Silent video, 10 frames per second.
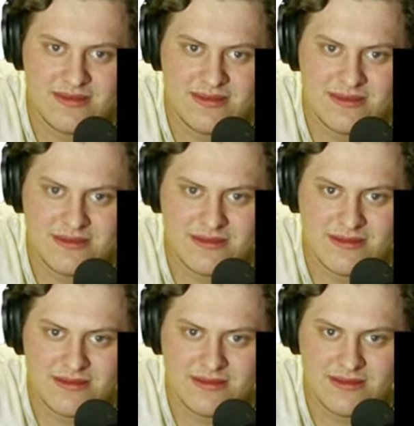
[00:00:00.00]

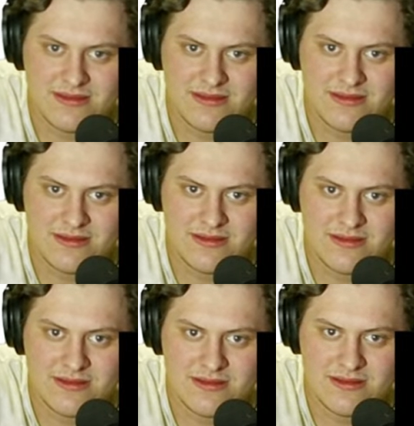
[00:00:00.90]

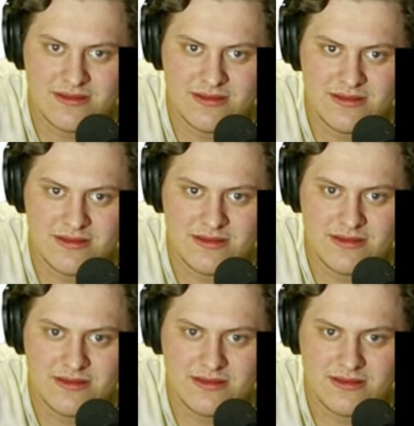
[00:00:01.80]

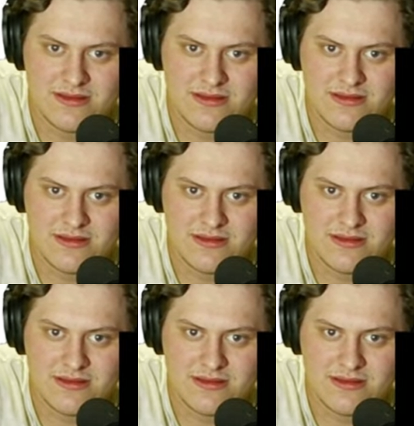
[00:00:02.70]
No words are spoken by the person on screen.